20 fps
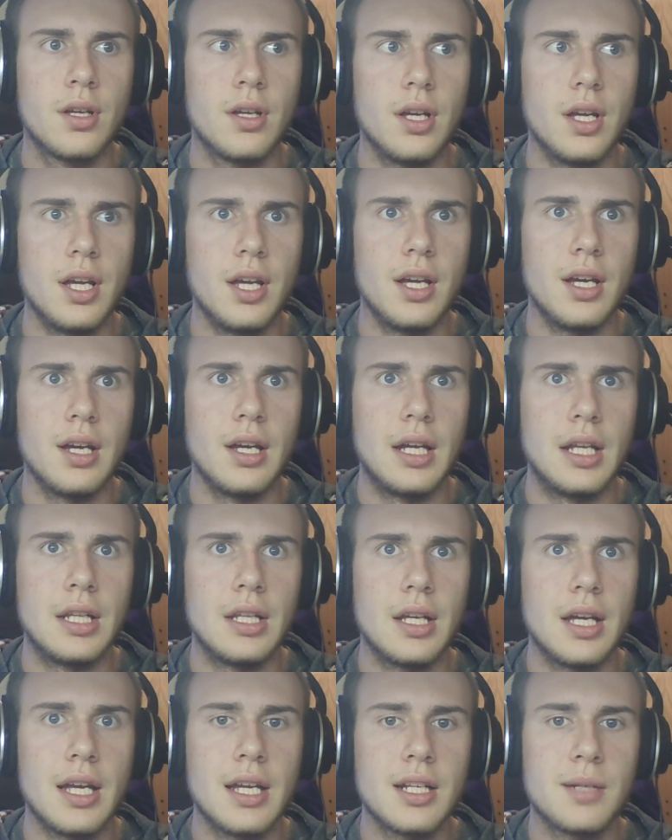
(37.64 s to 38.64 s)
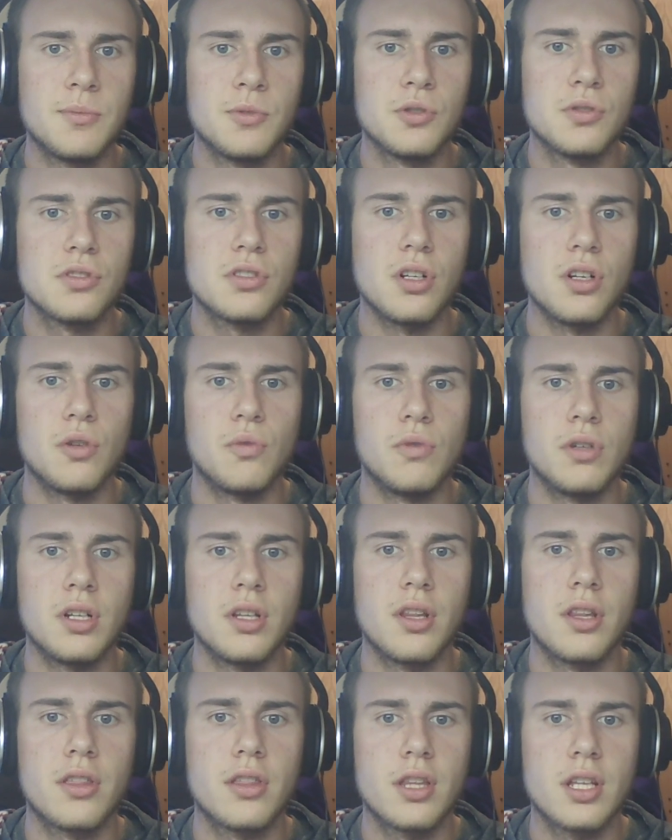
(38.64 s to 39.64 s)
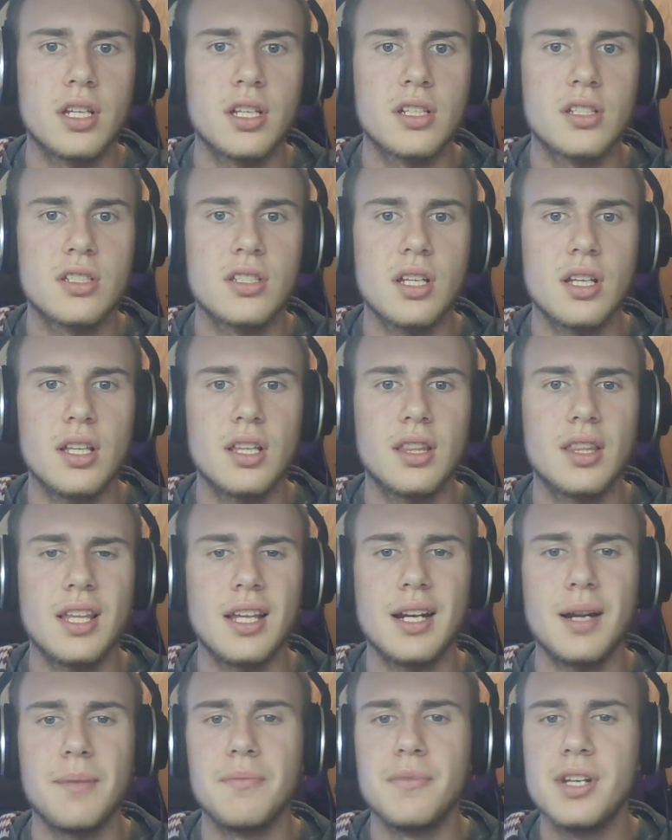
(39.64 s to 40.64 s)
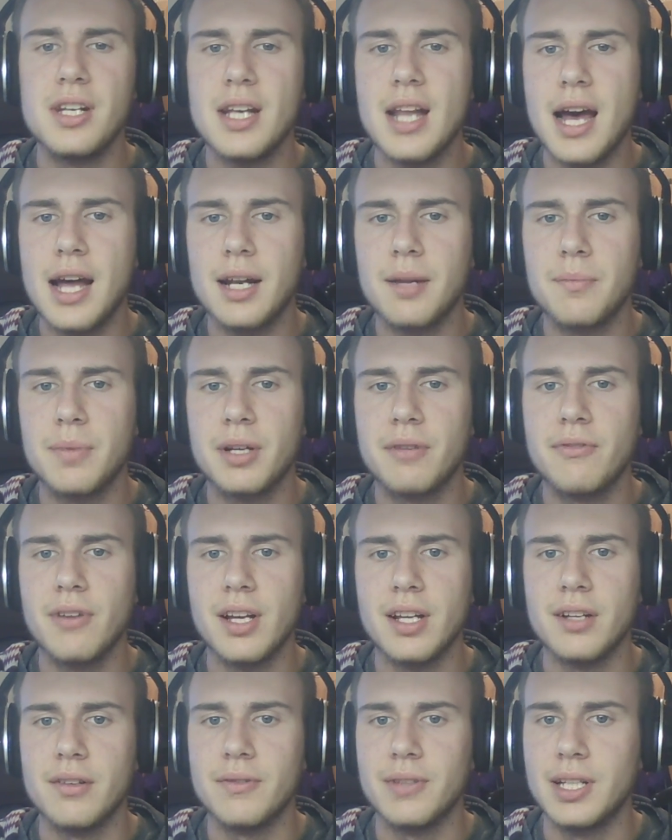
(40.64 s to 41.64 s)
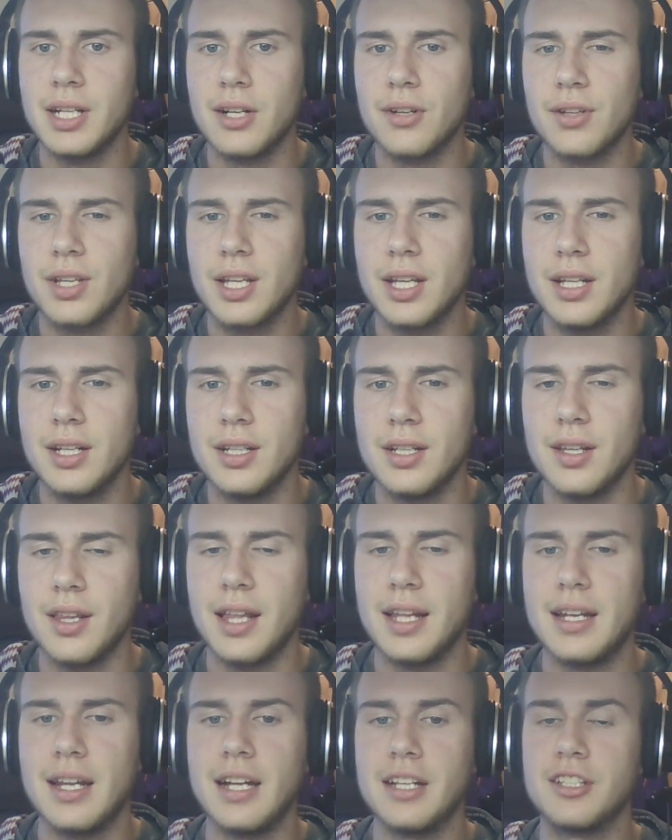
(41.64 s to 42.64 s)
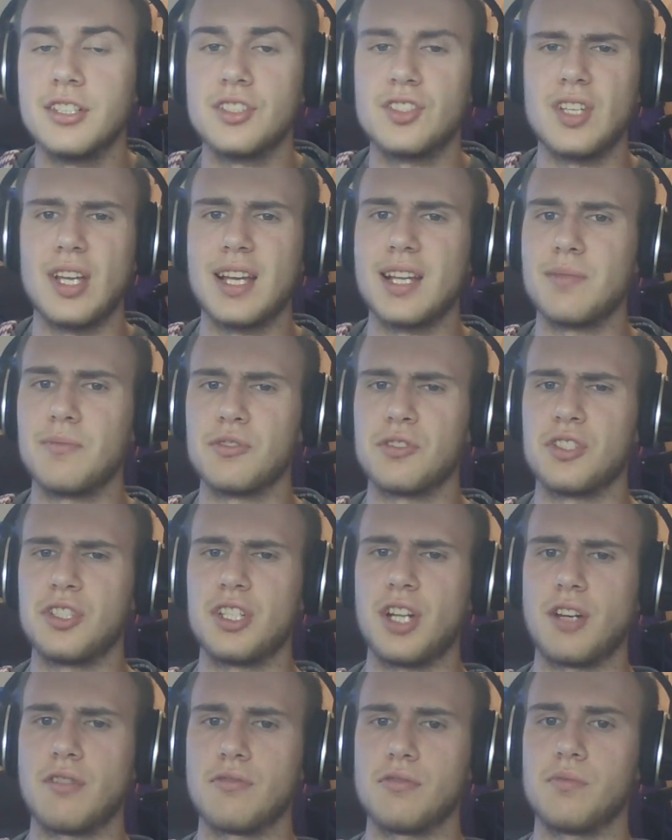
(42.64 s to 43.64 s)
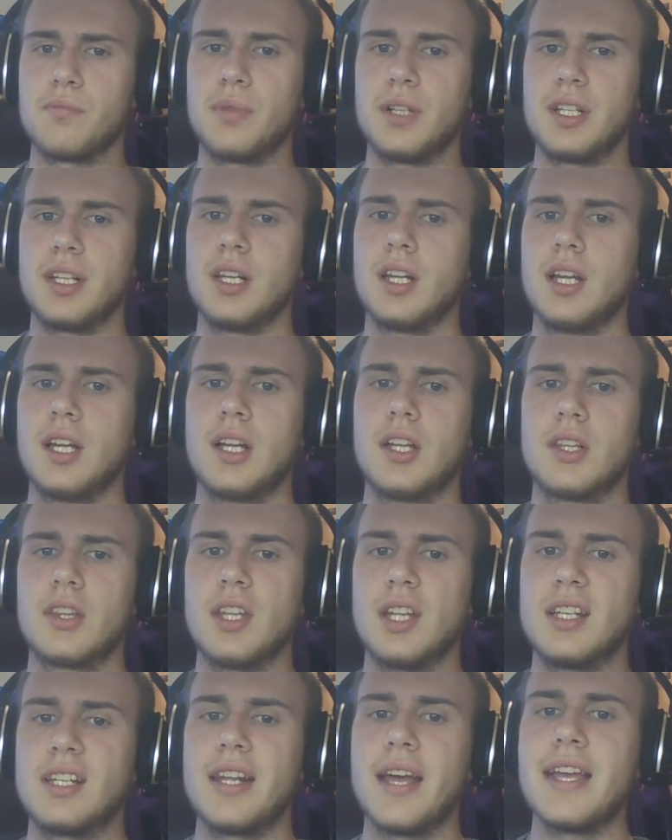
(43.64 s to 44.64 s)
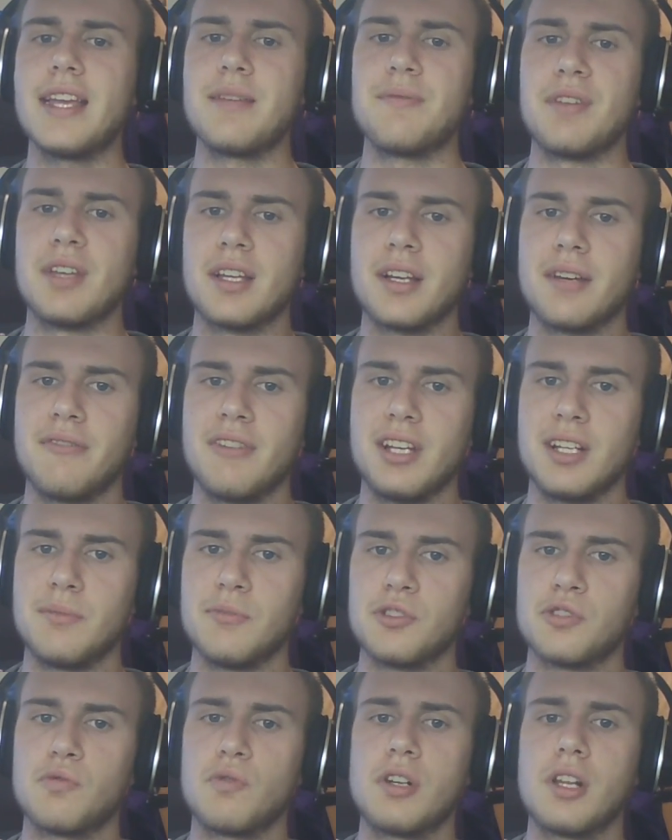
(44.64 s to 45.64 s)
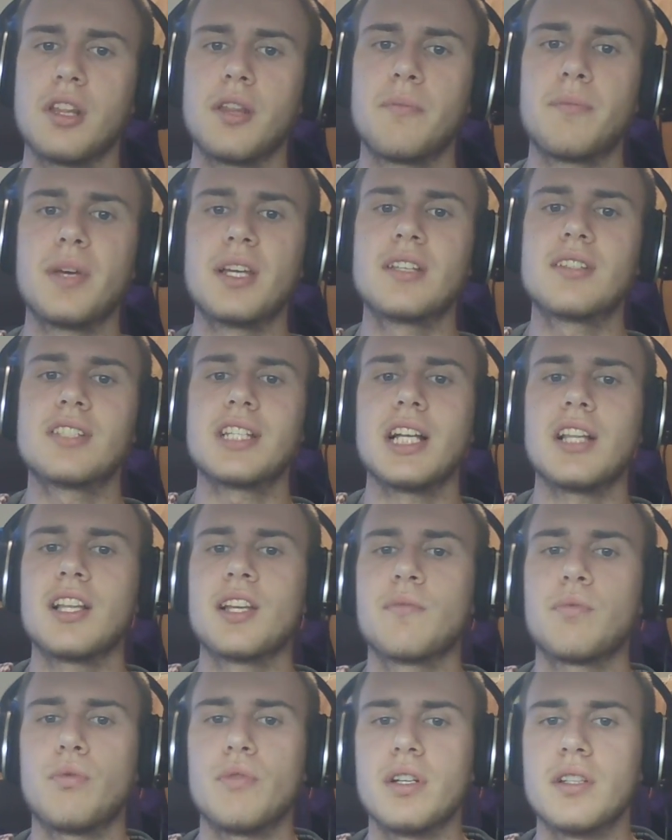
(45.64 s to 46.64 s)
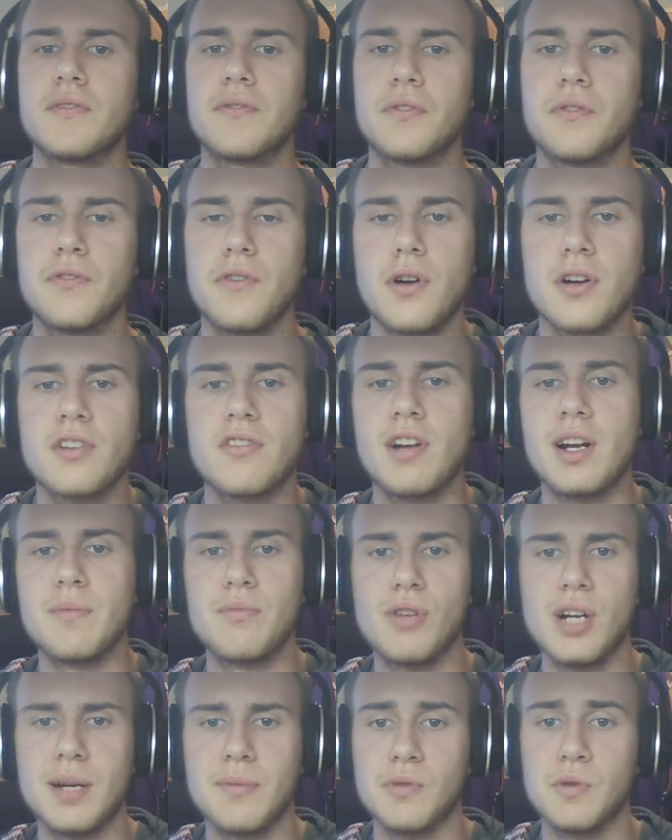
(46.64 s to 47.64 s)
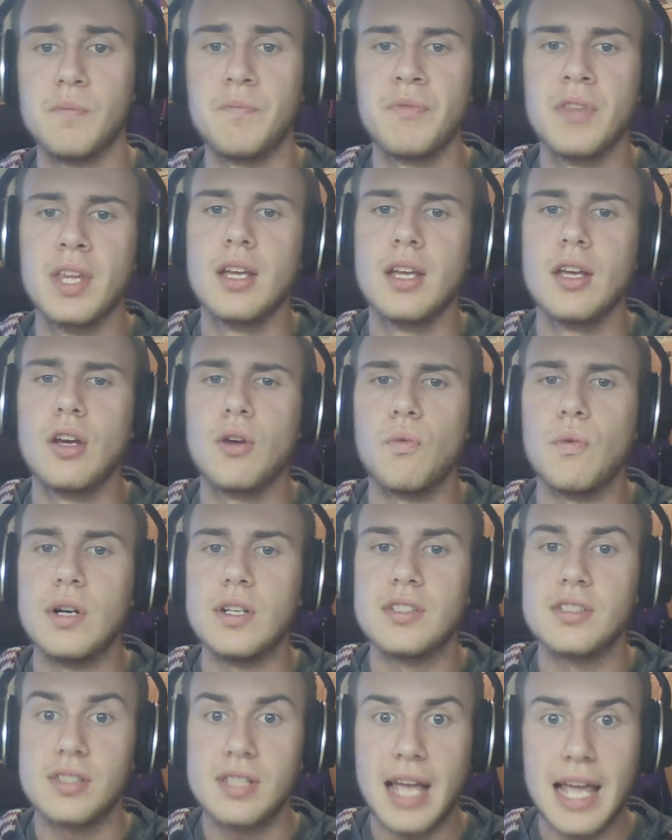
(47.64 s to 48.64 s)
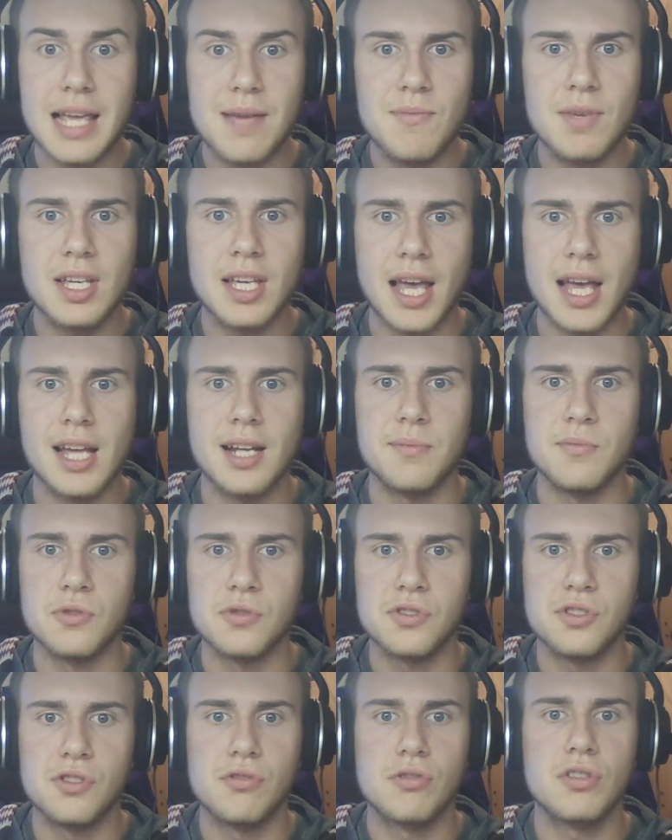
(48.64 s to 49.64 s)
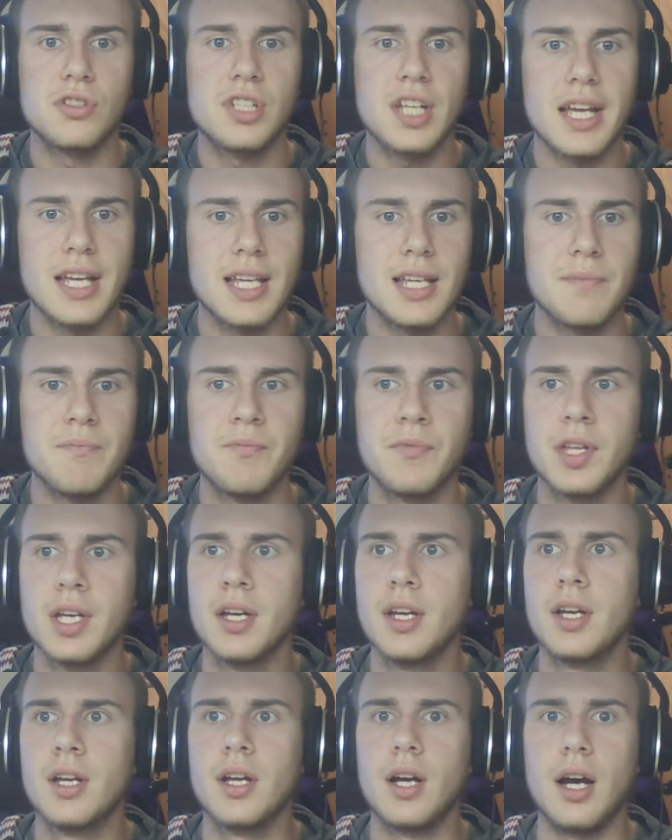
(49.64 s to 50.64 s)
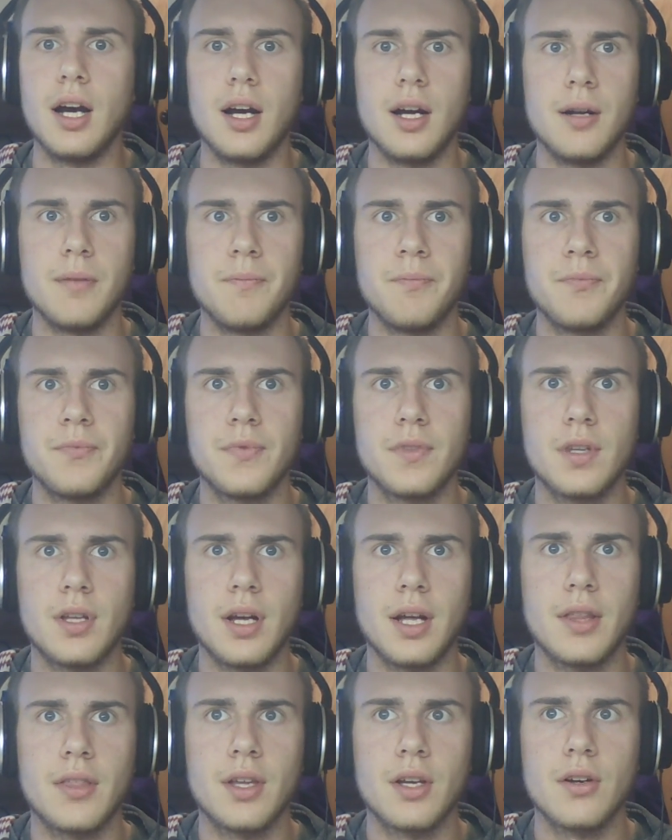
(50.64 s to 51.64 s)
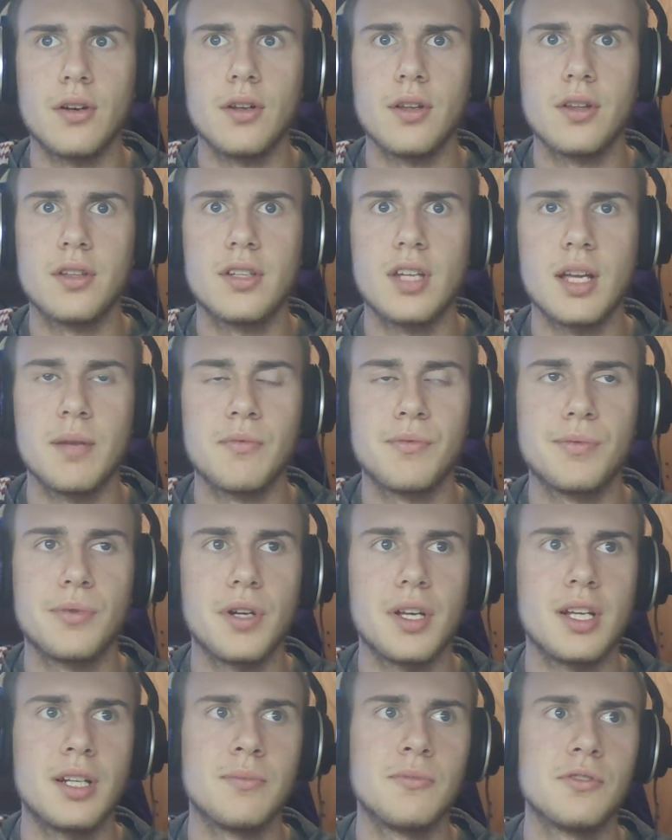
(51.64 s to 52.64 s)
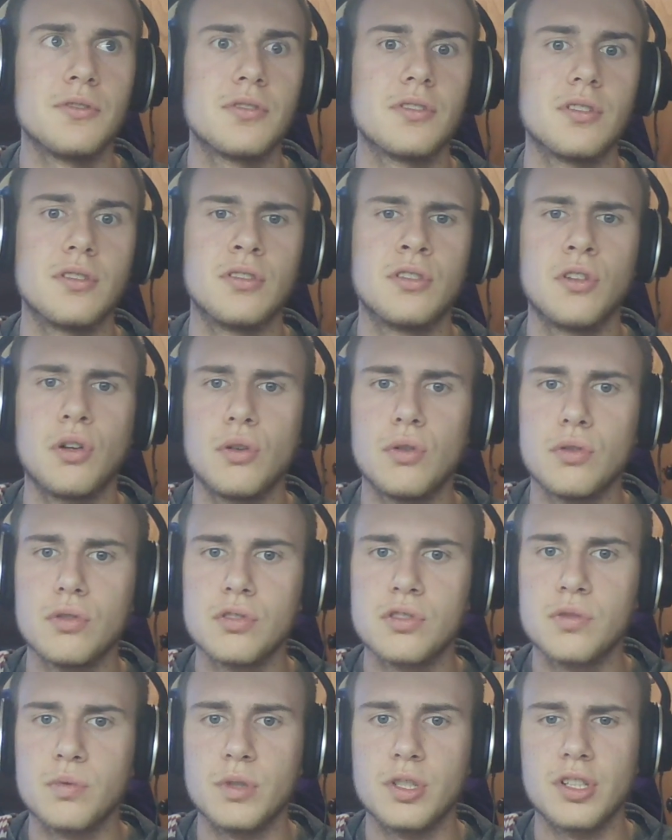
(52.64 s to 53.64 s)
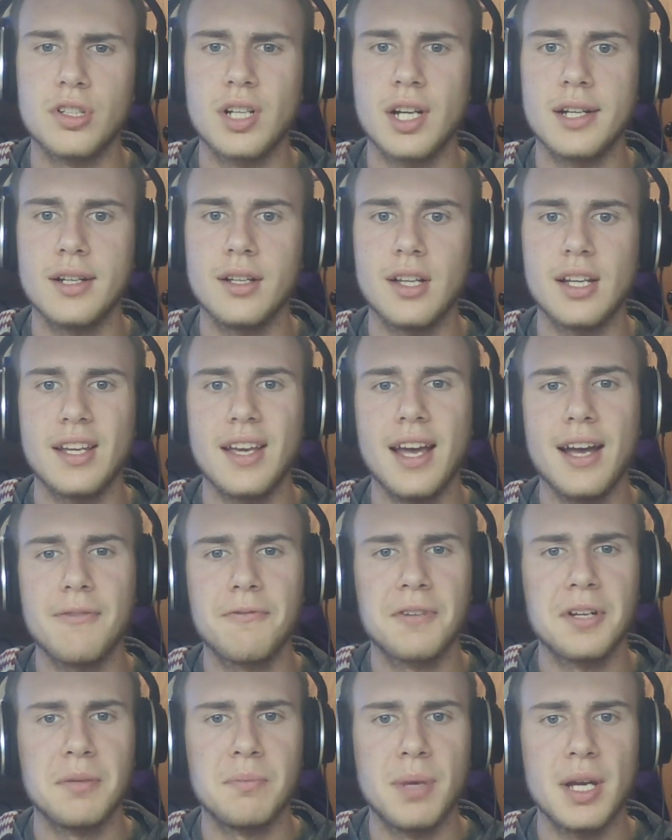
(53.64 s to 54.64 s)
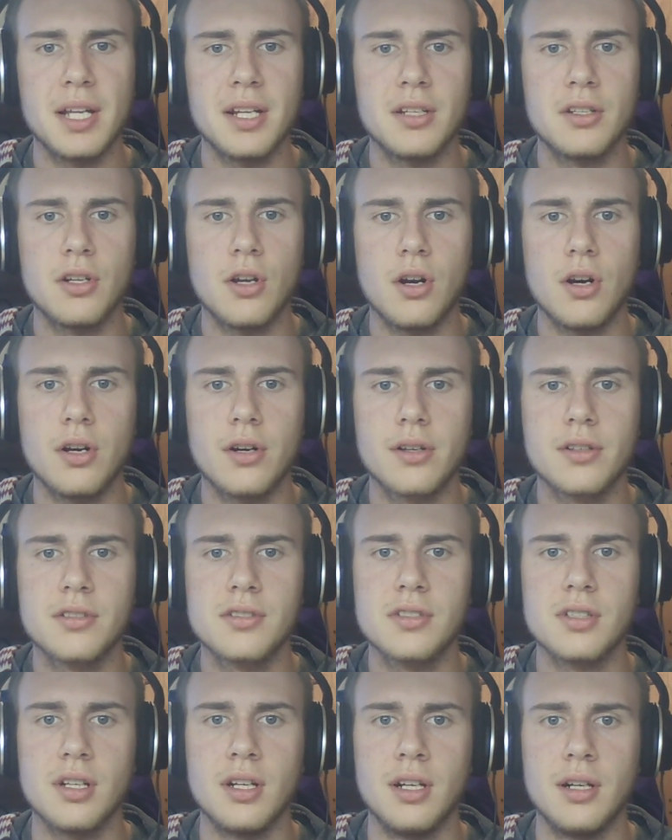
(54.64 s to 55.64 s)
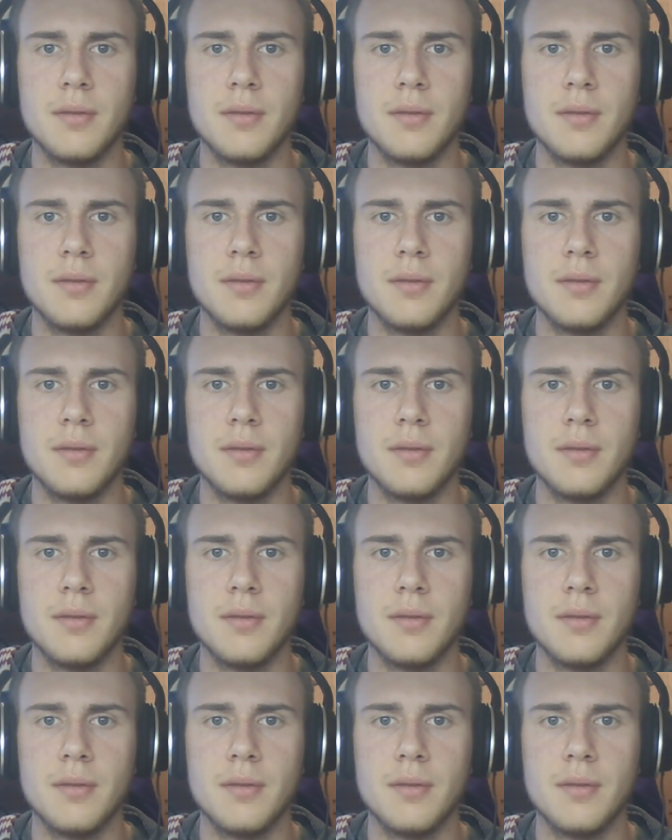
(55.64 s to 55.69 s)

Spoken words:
And animals are one of the things that I'm not a big fan of, and I'll get into that. Not just animals in general, but the taming of animals. One of the big selling points for Far Cry Primal was taming animals. You could tame, I think all the tameable animals are dholes, which are kind of like African painted dogs.